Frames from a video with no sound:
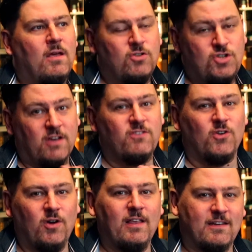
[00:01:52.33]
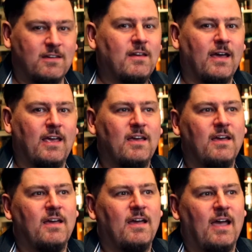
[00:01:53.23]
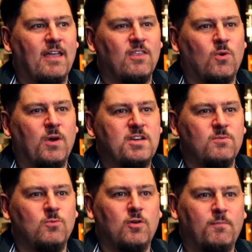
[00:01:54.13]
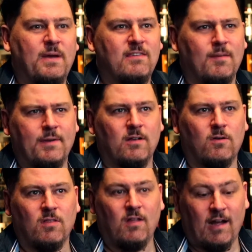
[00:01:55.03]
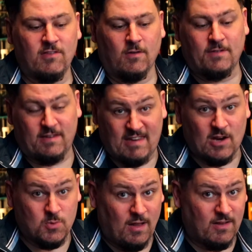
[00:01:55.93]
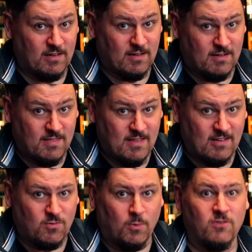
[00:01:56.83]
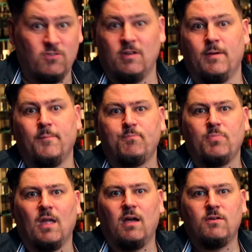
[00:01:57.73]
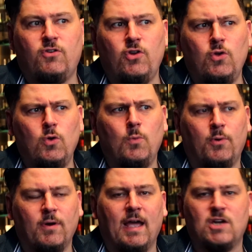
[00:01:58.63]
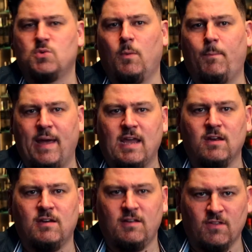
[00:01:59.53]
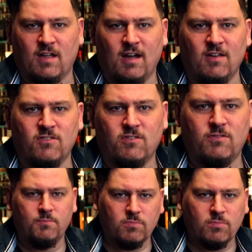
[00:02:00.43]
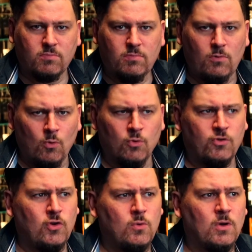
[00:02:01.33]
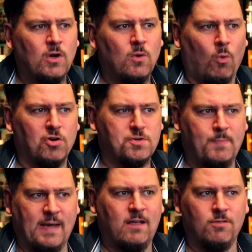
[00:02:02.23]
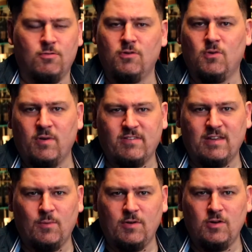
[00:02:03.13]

just earlier today, and the question would have been something along the lines of, contextualizing to this, was, do you put actual bacon in the casks? Or do you wash bacon through the whiskey when